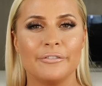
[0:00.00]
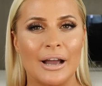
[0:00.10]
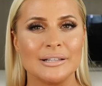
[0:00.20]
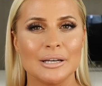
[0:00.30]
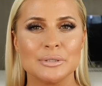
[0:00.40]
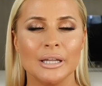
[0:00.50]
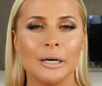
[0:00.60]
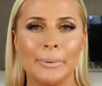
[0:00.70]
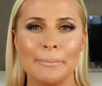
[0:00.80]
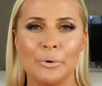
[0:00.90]
find out a
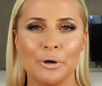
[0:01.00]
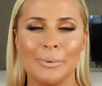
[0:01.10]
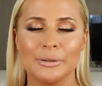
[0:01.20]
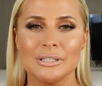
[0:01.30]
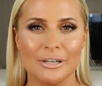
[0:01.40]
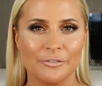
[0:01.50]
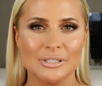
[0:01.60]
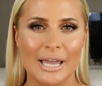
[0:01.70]
little bit more about the different